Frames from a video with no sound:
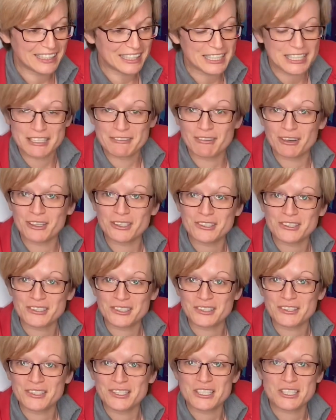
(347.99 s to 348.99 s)
you're
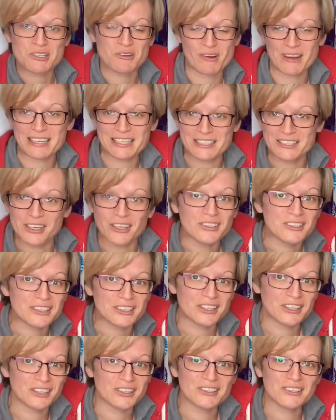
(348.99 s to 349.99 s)
also trying not to
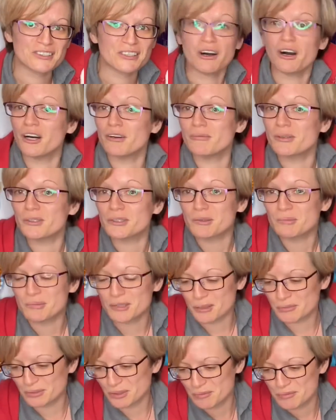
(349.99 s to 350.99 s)
cause hormonal
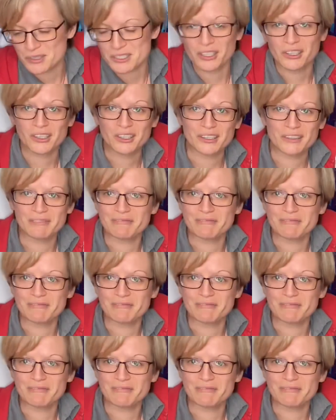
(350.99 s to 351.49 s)
problems or